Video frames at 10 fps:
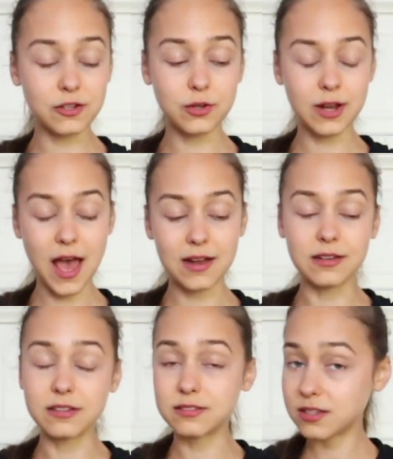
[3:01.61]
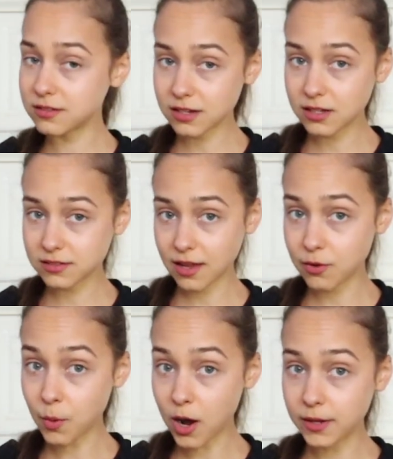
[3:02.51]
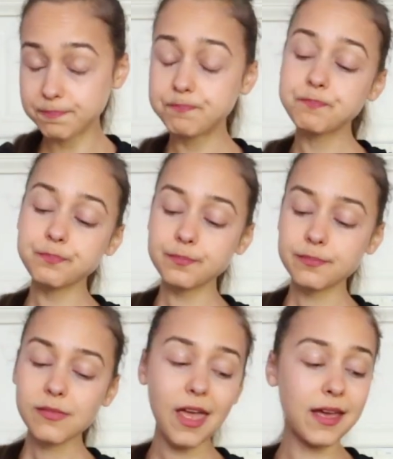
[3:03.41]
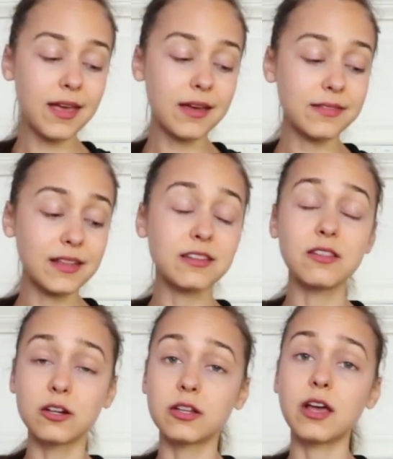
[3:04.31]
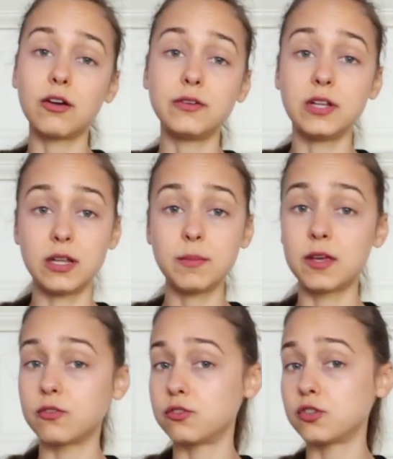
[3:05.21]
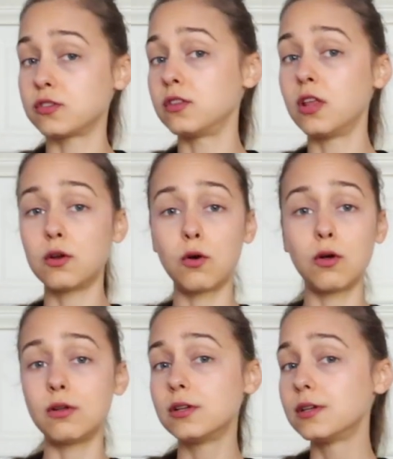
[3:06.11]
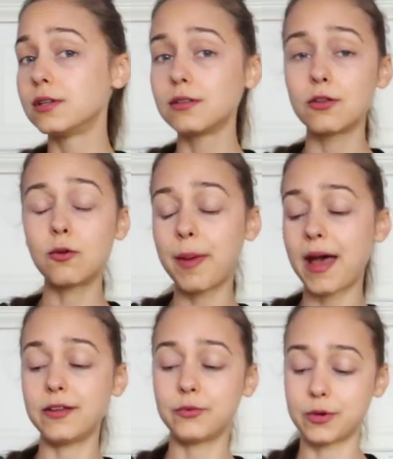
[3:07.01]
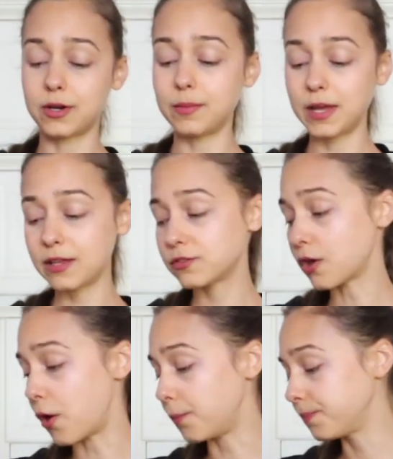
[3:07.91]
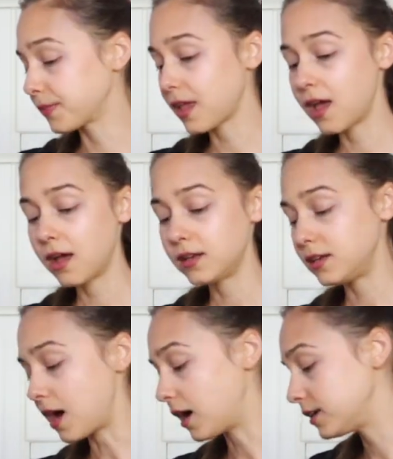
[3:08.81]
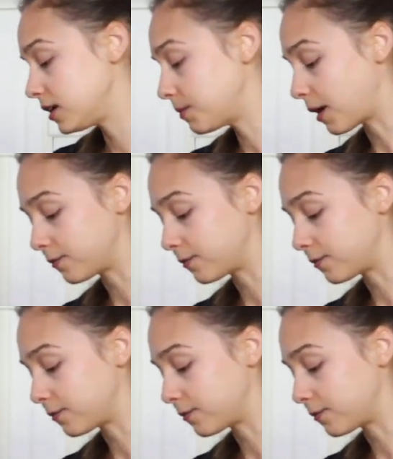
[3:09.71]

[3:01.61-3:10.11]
you can add any seasonings that you want. And that's literally all you need because they're just little patties we're gonna make. So now I need my